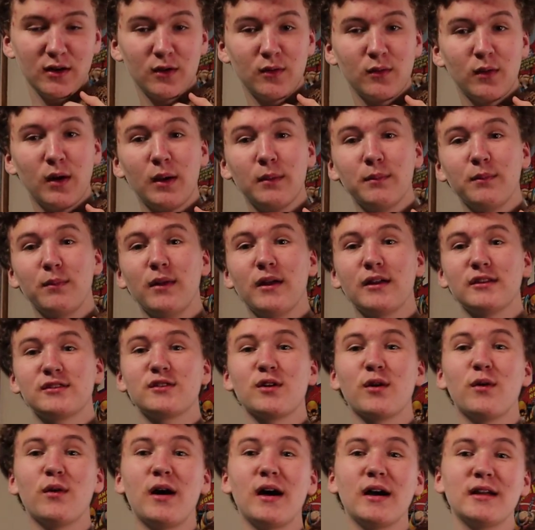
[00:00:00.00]
Well, let's
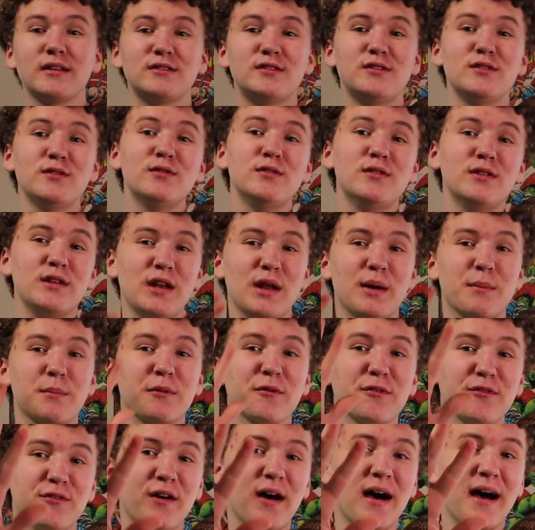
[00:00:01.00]
go on to number
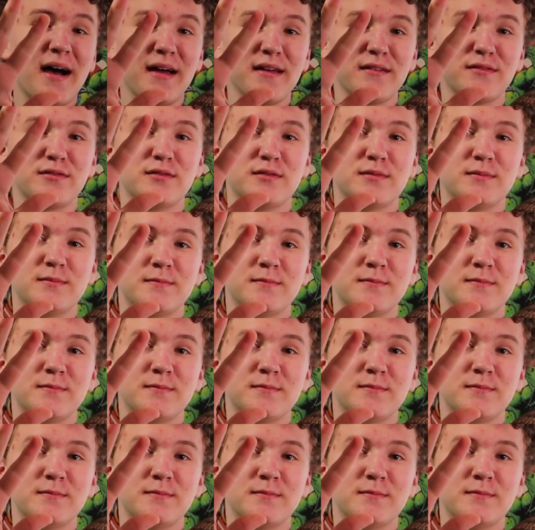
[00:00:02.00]
5.